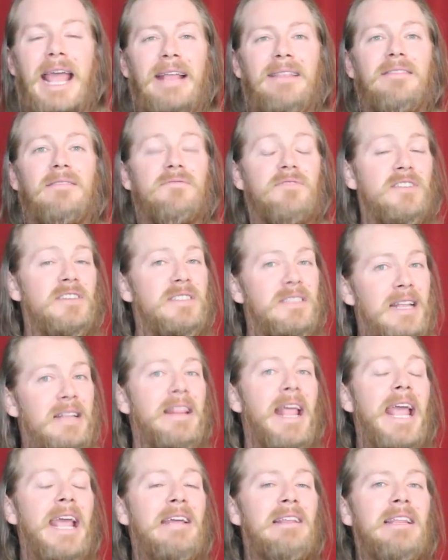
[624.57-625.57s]
a, just
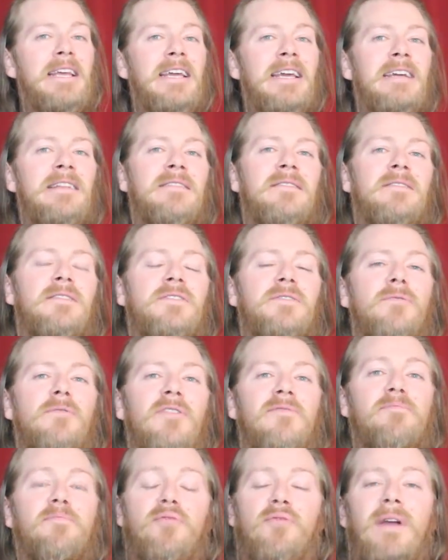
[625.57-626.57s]
an alien sort
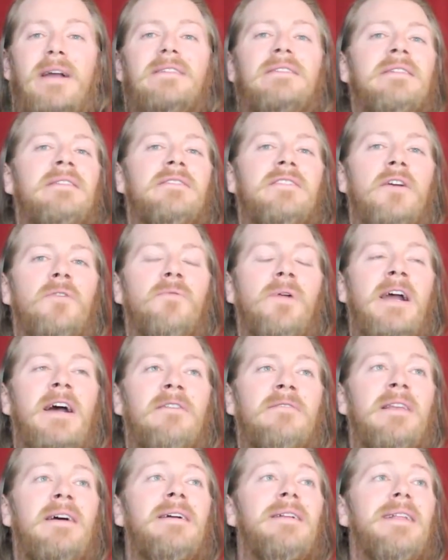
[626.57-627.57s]
of presence
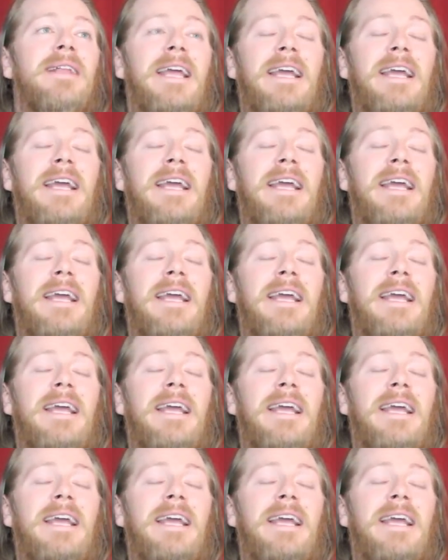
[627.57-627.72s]
around,